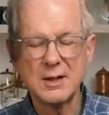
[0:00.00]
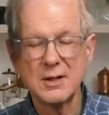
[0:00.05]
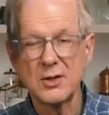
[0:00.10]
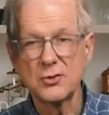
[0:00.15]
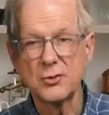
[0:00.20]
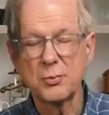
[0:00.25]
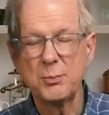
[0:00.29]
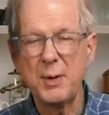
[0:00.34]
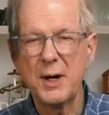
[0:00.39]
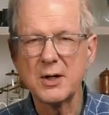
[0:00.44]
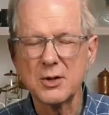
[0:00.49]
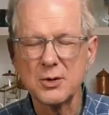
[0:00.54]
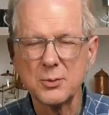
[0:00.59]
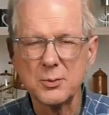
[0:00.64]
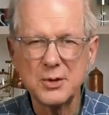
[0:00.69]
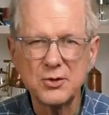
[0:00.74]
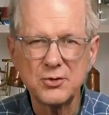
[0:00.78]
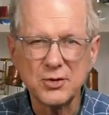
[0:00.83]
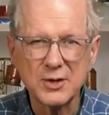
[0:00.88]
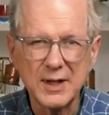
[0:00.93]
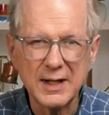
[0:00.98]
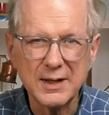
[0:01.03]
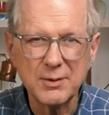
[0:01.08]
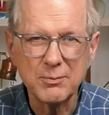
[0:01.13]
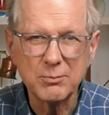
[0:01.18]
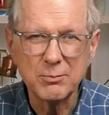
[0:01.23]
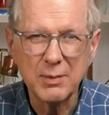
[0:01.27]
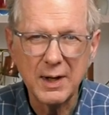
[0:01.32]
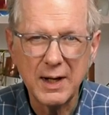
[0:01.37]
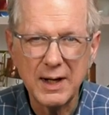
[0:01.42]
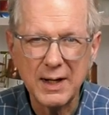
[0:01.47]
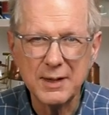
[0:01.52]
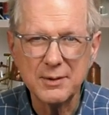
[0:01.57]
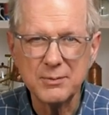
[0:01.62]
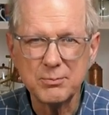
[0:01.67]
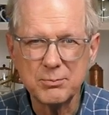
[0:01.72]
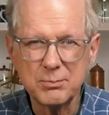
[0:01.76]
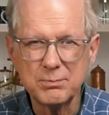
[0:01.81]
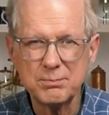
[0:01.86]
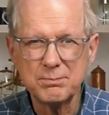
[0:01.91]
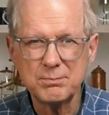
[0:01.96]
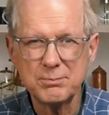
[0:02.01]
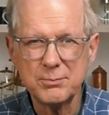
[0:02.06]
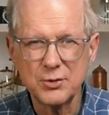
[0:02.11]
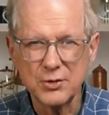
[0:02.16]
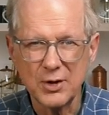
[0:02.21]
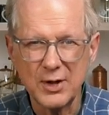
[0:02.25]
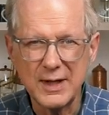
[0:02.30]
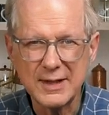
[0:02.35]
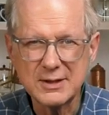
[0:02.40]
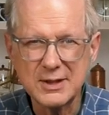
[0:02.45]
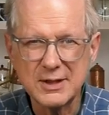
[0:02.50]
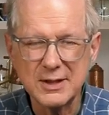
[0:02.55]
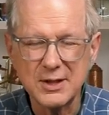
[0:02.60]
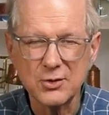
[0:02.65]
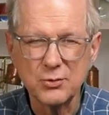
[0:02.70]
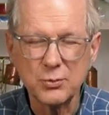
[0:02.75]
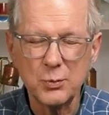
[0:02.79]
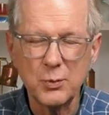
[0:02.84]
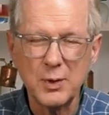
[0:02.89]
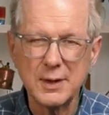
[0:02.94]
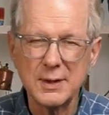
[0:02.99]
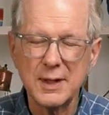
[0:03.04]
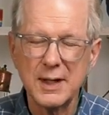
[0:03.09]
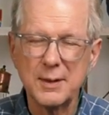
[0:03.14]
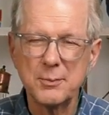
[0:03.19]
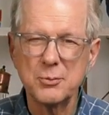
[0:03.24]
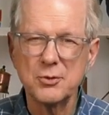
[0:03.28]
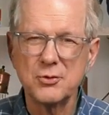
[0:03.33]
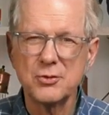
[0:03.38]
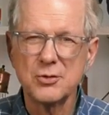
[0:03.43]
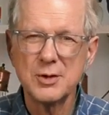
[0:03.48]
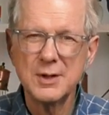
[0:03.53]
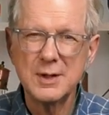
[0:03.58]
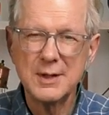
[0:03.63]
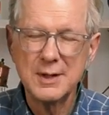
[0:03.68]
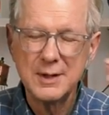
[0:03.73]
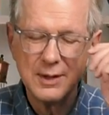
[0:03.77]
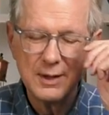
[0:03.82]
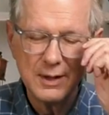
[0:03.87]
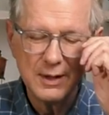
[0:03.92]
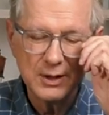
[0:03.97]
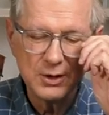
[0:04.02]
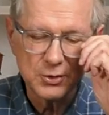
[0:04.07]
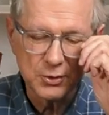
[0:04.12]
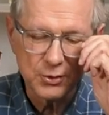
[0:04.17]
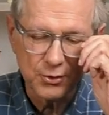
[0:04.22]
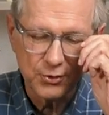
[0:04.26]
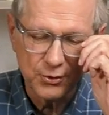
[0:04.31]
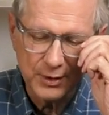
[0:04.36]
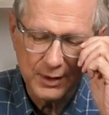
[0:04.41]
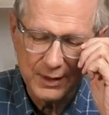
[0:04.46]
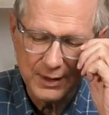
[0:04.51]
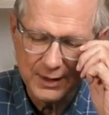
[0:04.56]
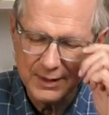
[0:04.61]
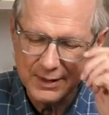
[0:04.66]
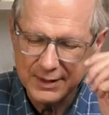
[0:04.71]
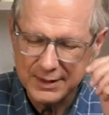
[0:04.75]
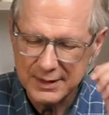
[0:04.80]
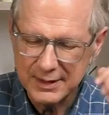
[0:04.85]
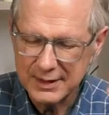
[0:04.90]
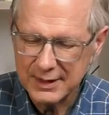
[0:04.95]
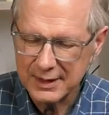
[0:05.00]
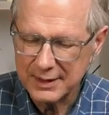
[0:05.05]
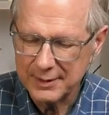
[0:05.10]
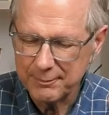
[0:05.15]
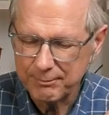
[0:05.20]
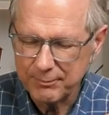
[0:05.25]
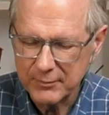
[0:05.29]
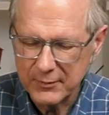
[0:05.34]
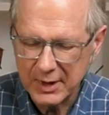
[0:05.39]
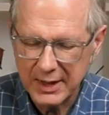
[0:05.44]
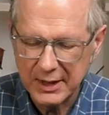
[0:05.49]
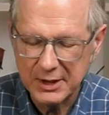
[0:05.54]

that's part of the reason I I selected this one. I was interested in the uh, yeah.